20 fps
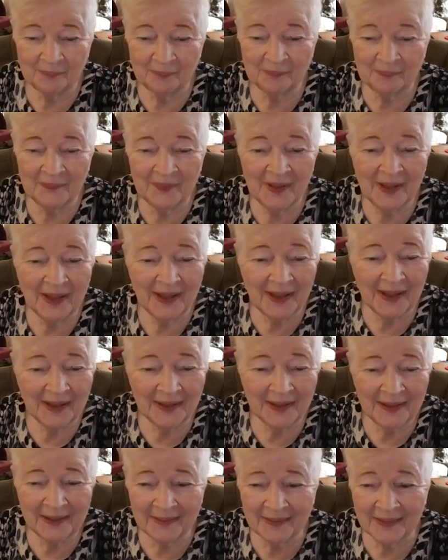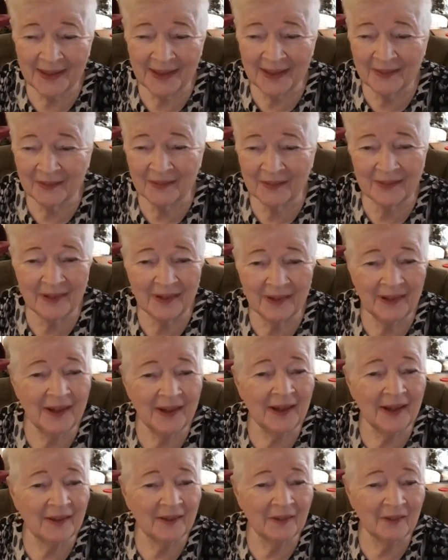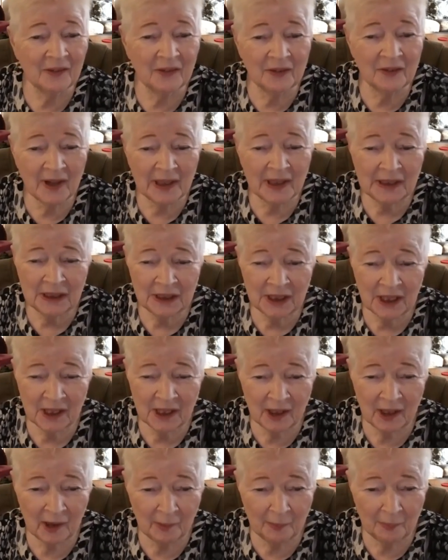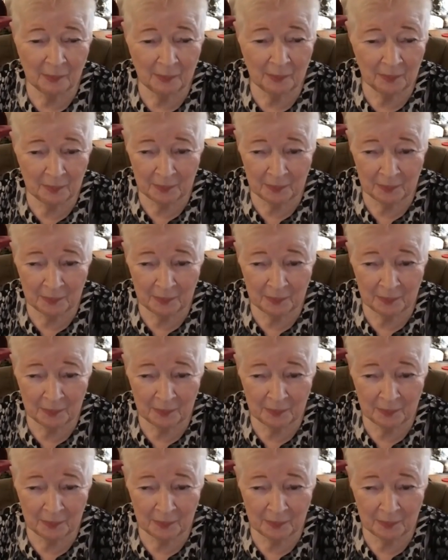And it's such a